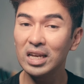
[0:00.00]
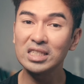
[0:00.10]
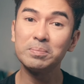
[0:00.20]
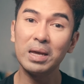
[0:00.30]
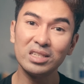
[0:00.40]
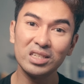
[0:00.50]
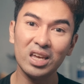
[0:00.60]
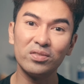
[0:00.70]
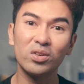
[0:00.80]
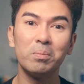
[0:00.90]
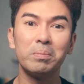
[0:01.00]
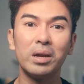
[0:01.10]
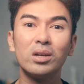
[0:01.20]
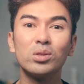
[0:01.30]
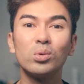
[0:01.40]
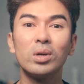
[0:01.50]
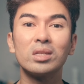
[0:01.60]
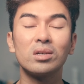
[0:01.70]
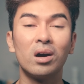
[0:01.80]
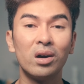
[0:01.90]
expensive compared to
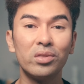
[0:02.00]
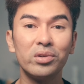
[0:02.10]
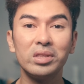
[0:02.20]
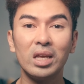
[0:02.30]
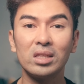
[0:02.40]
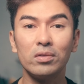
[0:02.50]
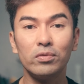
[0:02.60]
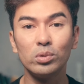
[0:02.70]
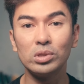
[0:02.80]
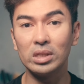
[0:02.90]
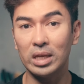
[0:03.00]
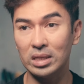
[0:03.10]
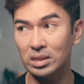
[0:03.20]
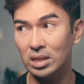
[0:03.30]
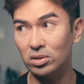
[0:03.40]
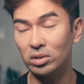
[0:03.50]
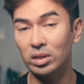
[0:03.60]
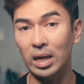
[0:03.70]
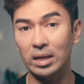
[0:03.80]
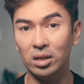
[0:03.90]
its other native Fuji lenses on
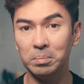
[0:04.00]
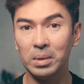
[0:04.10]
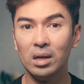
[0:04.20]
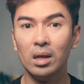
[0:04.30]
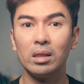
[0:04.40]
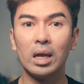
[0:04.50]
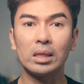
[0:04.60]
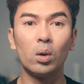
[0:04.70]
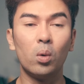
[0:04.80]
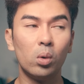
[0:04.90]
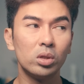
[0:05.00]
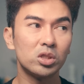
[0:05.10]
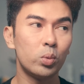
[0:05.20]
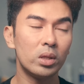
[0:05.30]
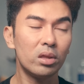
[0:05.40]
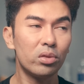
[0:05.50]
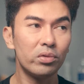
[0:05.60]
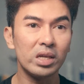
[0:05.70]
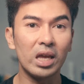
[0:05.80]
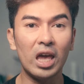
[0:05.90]
the lineup, like the old
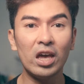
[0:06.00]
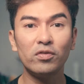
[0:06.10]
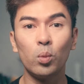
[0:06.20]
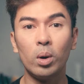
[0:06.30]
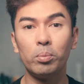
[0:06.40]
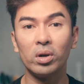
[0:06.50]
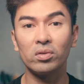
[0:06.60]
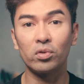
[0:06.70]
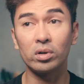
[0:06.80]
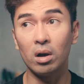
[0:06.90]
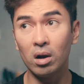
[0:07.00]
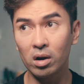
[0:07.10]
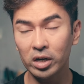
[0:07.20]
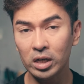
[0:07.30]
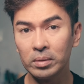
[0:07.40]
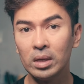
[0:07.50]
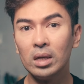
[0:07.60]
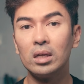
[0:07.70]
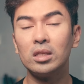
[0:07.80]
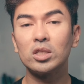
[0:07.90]
23 f1.4R,
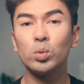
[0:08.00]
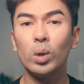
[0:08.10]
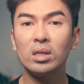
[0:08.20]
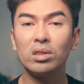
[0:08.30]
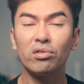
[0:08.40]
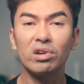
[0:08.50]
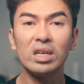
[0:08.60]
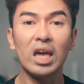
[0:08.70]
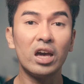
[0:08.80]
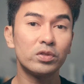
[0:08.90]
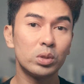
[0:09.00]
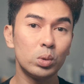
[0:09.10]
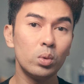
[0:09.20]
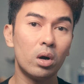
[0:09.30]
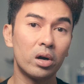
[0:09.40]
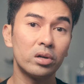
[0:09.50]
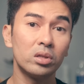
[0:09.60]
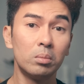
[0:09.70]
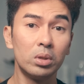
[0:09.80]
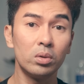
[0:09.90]
the 23 f2
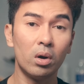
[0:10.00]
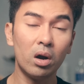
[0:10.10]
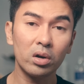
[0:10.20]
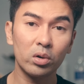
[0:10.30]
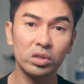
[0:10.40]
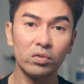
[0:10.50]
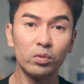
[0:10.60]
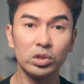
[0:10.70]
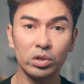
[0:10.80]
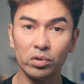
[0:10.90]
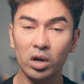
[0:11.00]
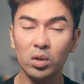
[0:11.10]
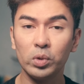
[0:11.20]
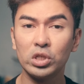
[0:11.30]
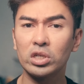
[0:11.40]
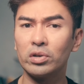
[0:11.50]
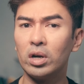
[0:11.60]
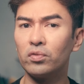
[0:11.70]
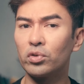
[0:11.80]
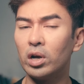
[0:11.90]
RWR, or the Fujicron, which is
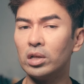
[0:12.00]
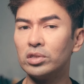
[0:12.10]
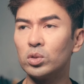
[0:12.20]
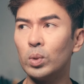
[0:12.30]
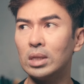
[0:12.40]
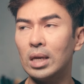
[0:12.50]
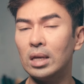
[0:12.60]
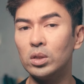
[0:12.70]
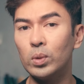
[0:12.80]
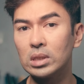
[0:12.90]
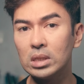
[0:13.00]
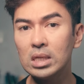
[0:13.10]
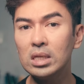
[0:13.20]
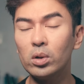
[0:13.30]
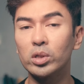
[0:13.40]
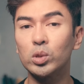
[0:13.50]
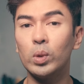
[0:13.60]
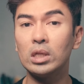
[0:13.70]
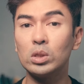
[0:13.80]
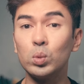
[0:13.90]
around 428 USD or
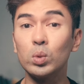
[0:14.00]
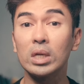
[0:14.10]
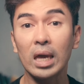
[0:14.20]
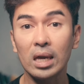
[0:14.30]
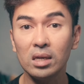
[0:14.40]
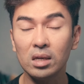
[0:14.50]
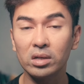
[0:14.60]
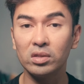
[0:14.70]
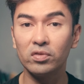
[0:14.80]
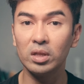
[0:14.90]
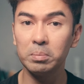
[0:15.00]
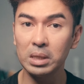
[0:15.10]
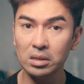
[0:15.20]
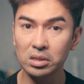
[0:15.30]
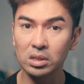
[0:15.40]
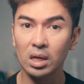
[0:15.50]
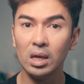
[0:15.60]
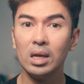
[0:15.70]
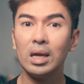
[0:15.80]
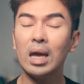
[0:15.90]
22K here in the Philippines,
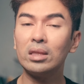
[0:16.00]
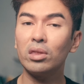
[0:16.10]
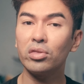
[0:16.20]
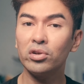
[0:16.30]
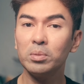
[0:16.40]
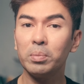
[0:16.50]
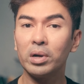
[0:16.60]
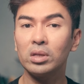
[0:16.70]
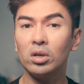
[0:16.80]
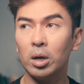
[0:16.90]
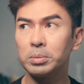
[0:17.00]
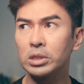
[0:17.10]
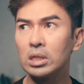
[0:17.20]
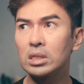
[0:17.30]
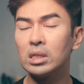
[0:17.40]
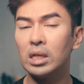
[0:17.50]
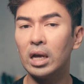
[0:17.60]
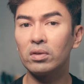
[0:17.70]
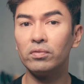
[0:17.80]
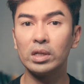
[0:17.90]
and the third-party options
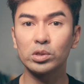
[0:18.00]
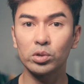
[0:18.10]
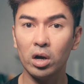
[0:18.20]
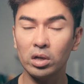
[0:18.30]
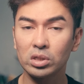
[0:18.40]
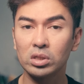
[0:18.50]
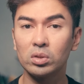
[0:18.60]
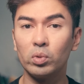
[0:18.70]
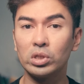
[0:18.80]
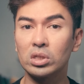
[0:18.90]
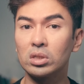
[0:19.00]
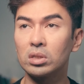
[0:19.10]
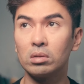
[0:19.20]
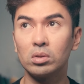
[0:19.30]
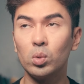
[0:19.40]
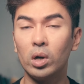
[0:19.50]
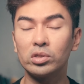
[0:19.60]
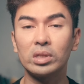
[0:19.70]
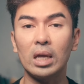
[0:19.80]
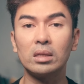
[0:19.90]
like Viltrox, which is
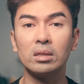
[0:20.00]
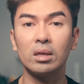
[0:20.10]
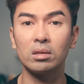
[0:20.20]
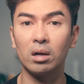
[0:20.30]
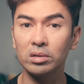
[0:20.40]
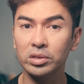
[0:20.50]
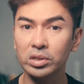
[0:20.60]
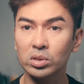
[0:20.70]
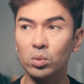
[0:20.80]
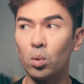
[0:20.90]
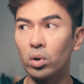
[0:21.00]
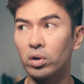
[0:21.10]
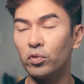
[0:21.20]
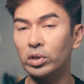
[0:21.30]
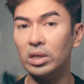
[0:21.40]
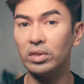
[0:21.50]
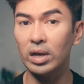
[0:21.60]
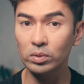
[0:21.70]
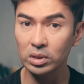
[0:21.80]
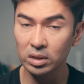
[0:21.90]
$289 or
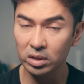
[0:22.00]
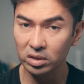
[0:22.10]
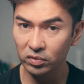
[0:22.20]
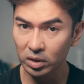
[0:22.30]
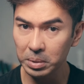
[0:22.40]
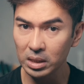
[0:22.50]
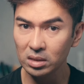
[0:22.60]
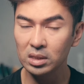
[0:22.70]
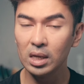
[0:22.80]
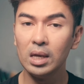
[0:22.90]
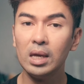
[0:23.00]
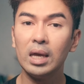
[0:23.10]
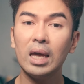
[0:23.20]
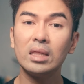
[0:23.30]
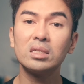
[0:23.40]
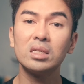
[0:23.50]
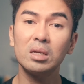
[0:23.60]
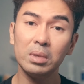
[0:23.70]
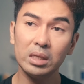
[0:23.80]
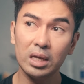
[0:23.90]
40,000 here in the Philippines, and the
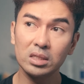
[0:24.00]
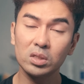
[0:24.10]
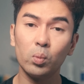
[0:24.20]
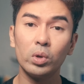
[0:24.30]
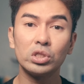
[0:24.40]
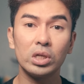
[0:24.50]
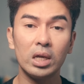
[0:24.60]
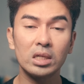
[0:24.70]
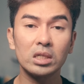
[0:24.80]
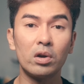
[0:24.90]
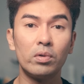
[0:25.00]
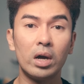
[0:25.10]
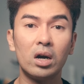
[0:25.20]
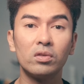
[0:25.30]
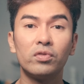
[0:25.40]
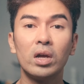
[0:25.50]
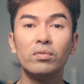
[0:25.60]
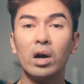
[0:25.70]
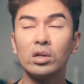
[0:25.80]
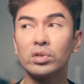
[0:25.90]
Sigma lens, which is around
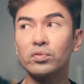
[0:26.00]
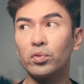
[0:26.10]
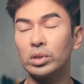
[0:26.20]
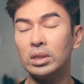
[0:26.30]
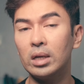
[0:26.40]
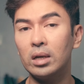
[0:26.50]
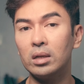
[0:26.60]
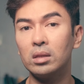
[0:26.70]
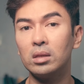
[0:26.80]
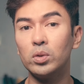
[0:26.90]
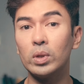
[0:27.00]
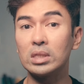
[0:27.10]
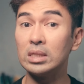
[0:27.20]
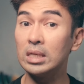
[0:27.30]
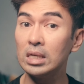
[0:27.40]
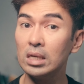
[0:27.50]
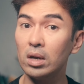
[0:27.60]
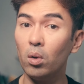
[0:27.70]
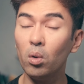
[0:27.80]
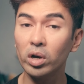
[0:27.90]
549 USD
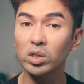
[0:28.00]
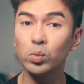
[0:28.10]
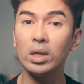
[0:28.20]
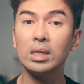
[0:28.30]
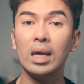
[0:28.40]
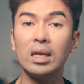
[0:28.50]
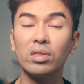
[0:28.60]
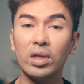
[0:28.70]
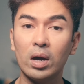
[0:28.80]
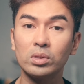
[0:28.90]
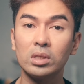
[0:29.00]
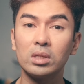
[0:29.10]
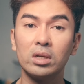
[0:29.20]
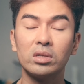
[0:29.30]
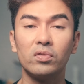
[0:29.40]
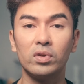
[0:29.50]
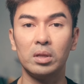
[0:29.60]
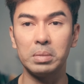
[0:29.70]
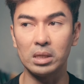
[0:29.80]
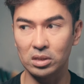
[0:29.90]
or 28,000 here in the
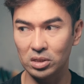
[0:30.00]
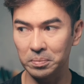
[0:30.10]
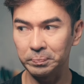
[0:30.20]
Philippines.